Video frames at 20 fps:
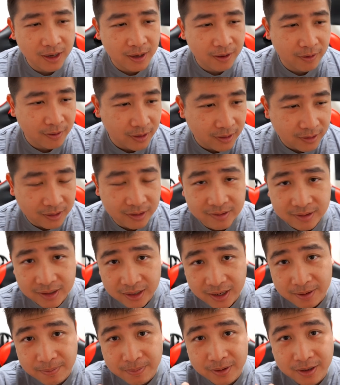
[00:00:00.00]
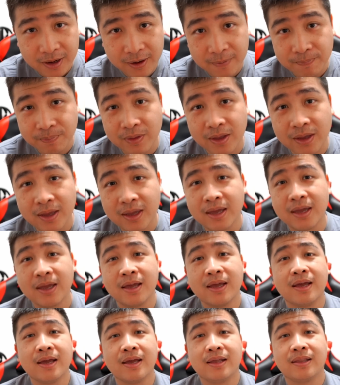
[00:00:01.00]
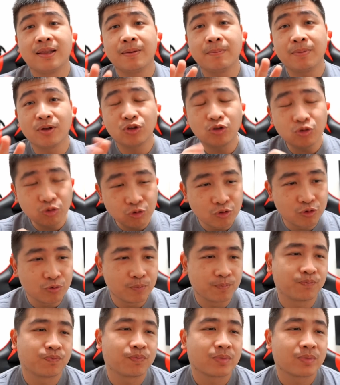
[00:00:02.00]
Okay, disclaimer. Number two,